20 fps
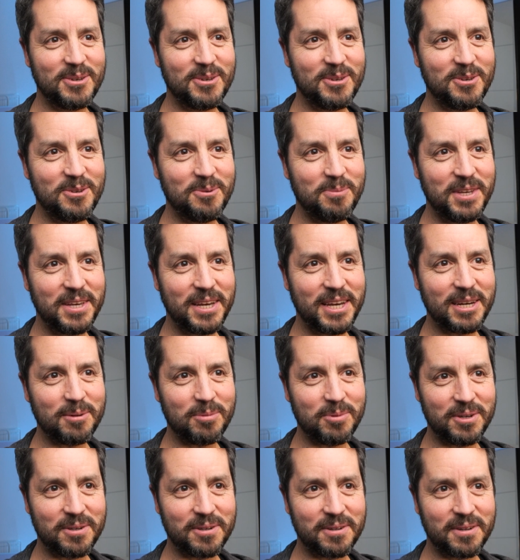to be
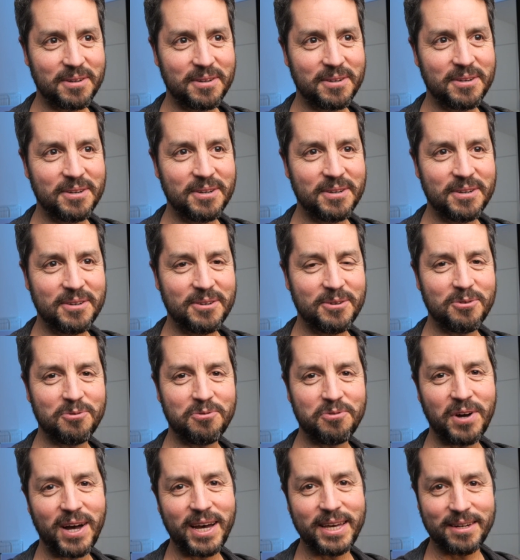able to
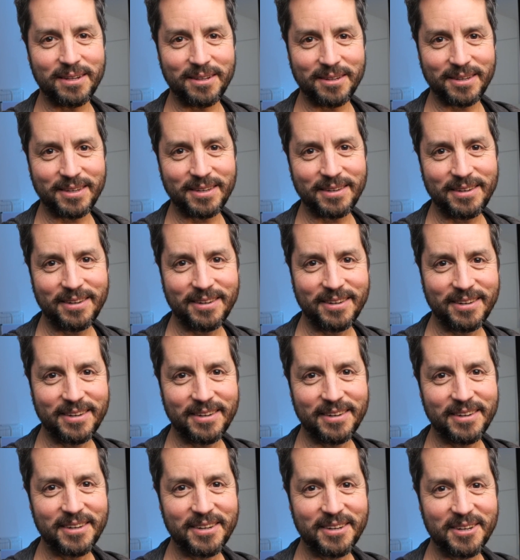finally
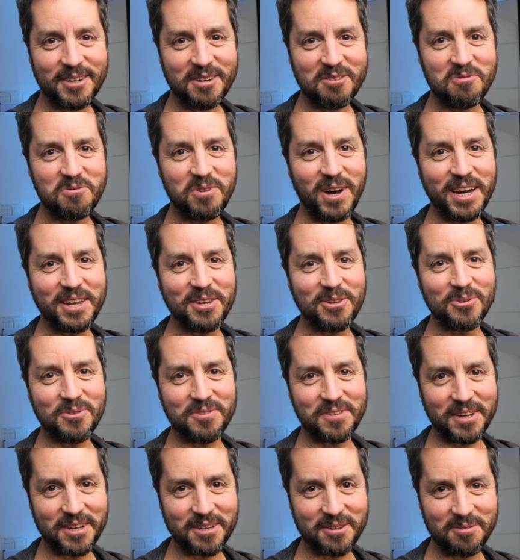find
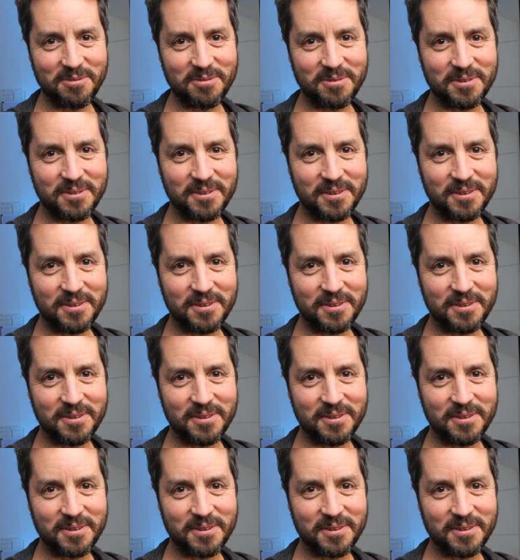yourself.